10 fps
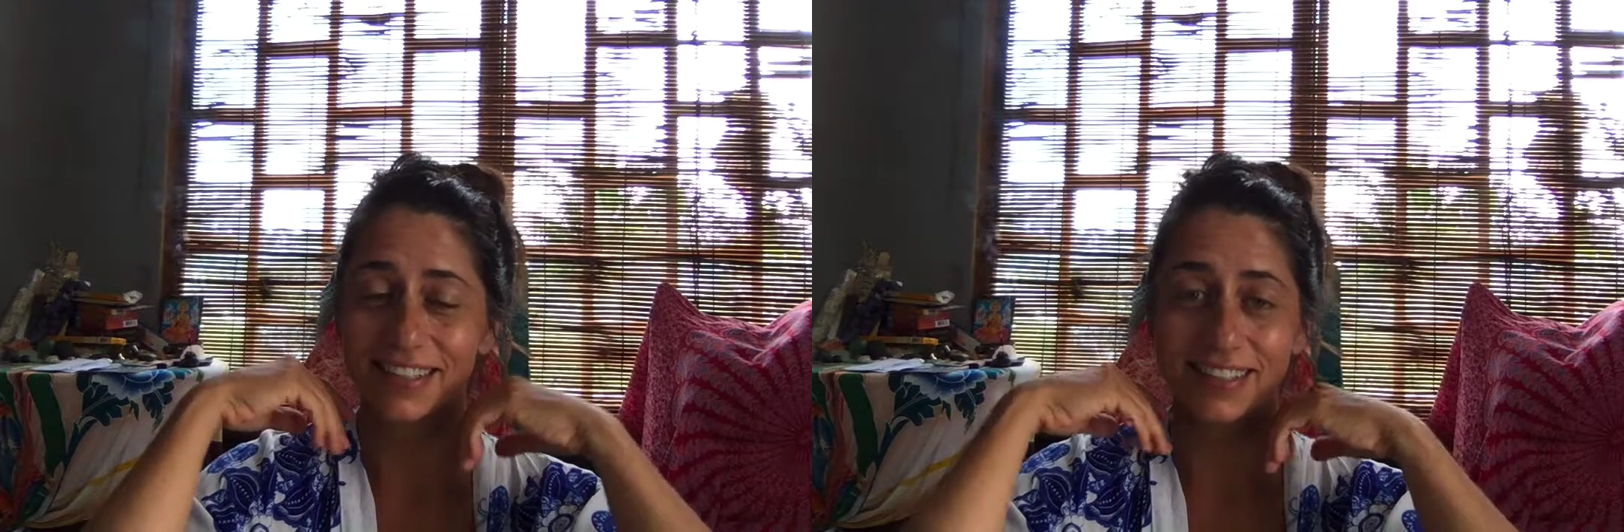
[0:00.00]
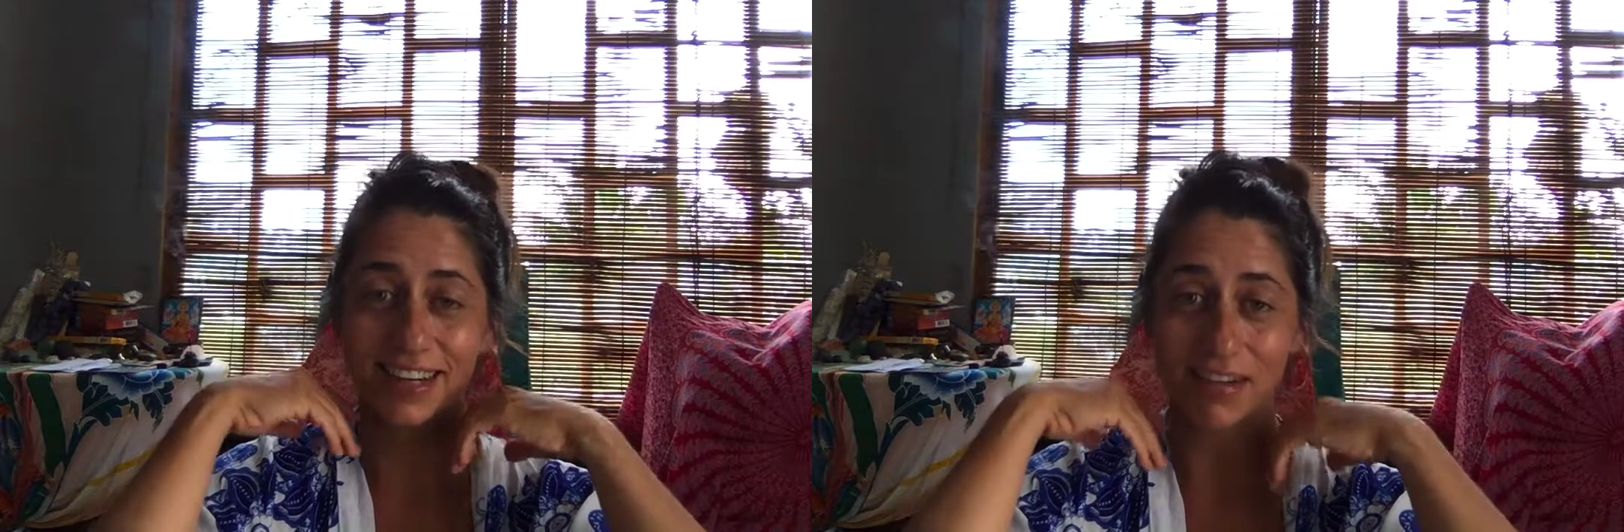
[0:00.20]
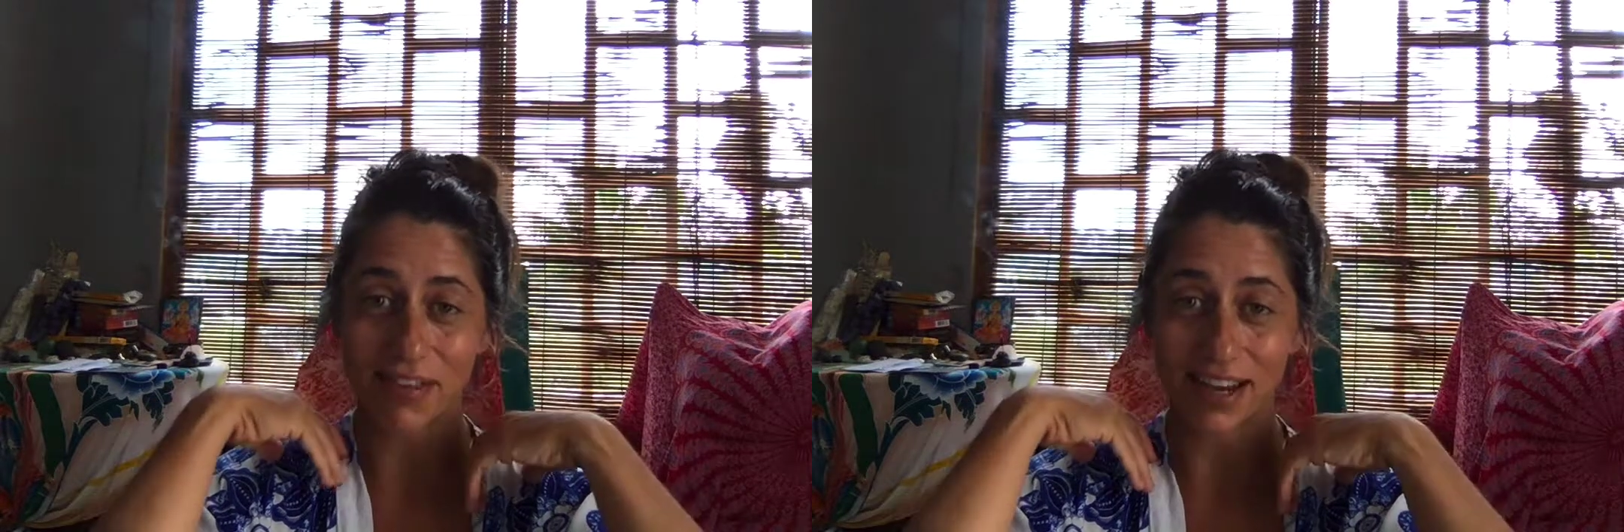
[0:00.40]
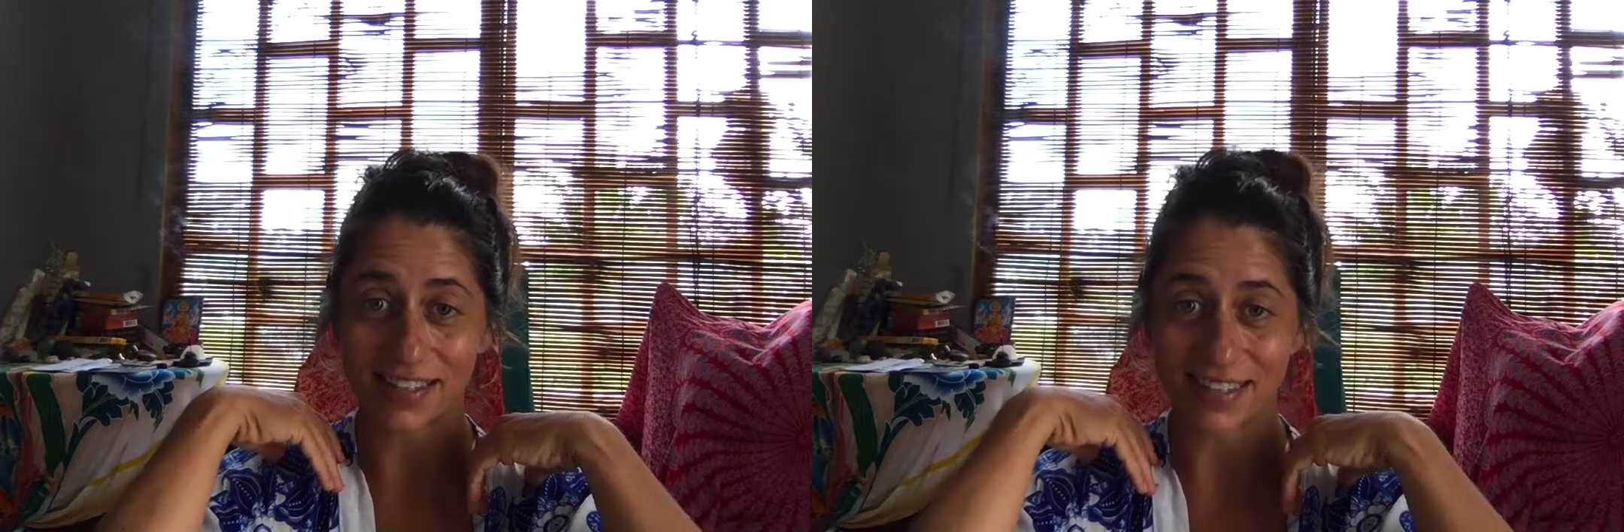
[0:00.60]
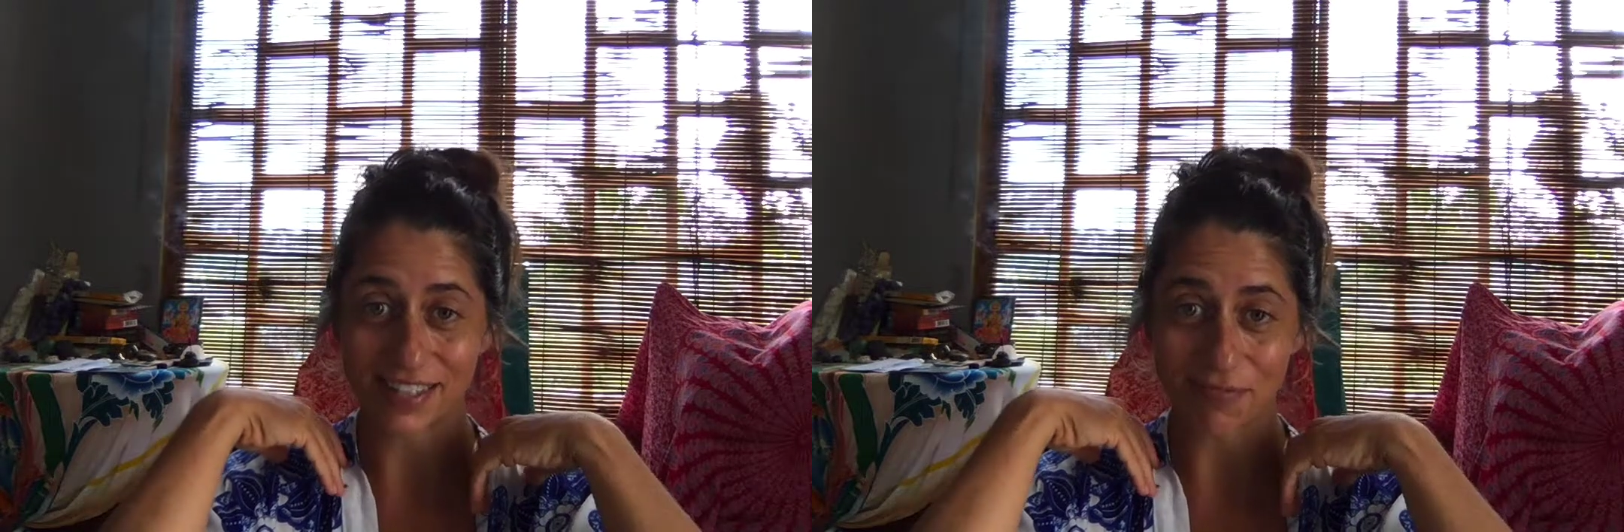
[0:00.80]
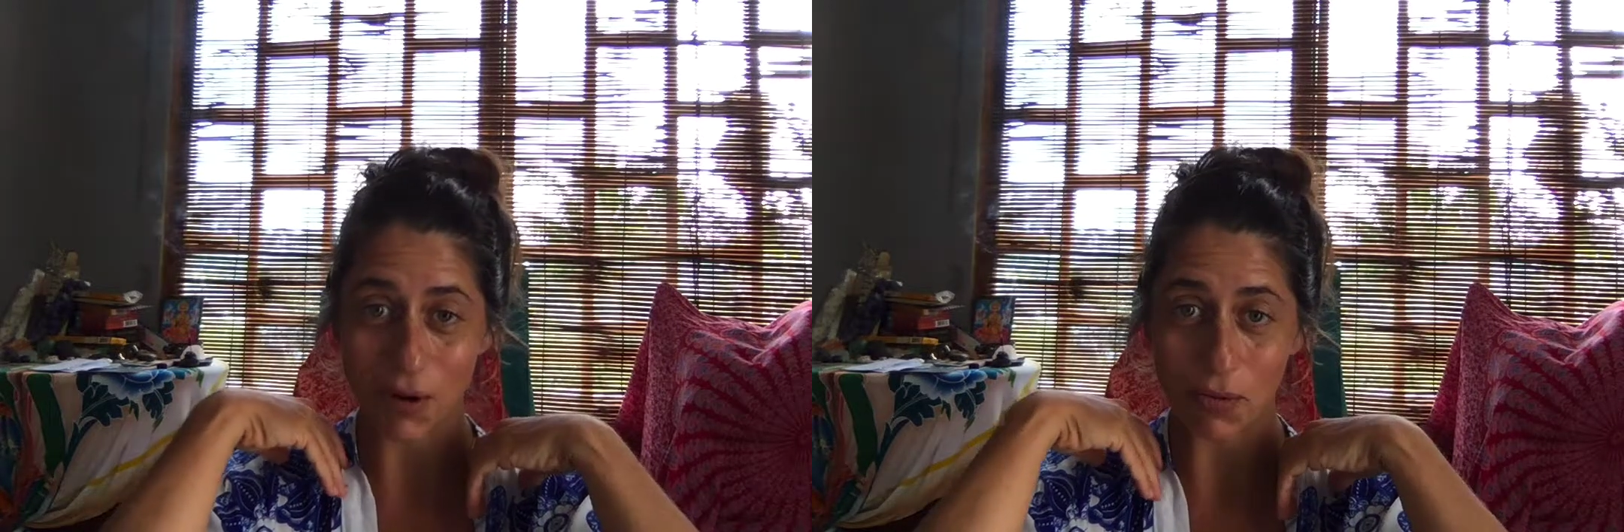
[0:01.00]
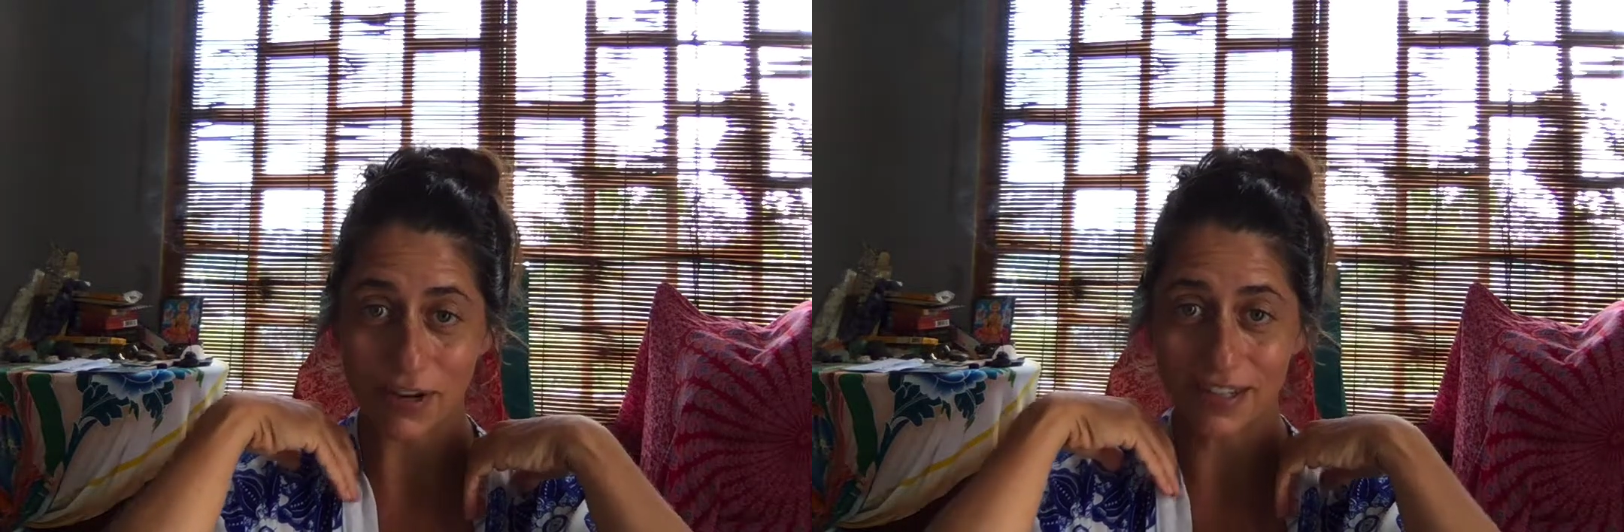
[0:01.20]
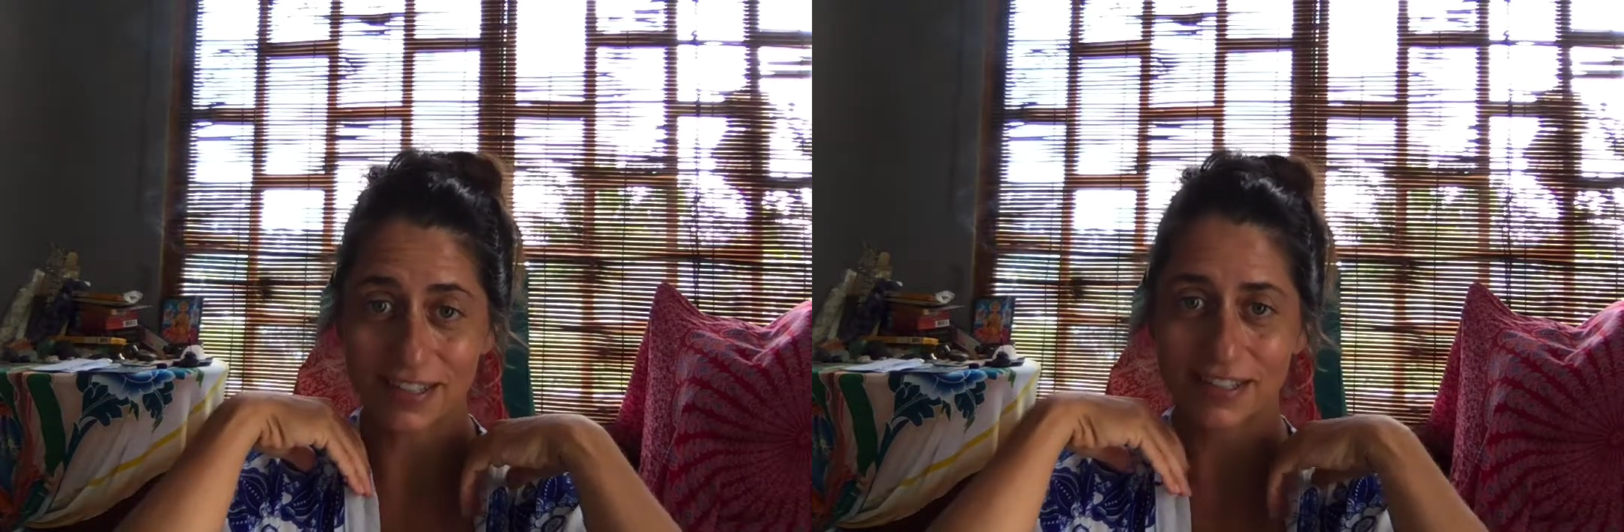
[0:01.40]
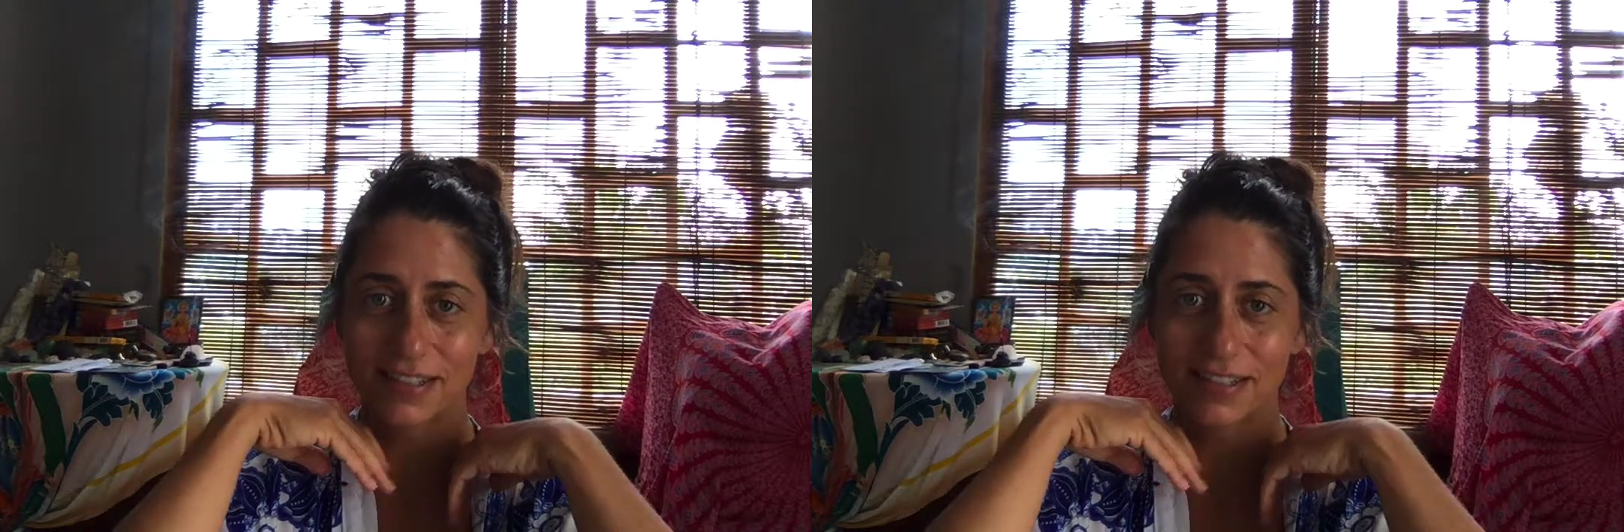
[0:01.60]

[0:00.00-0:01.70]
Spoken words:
kind of the essence of my work.